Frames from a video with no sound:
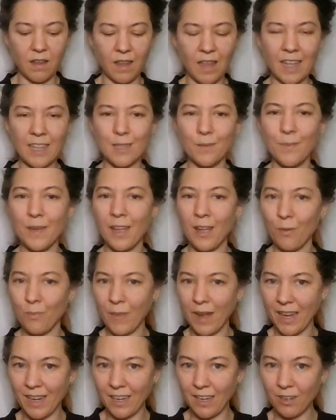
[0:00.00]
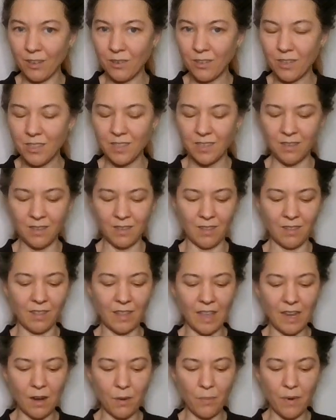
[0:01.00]
gets me on my needles
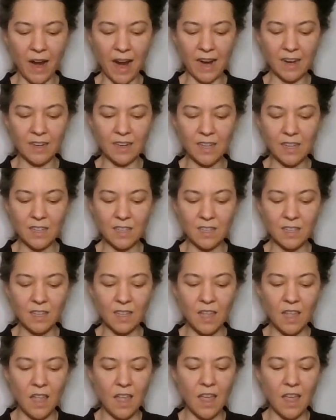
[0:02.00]
like a practice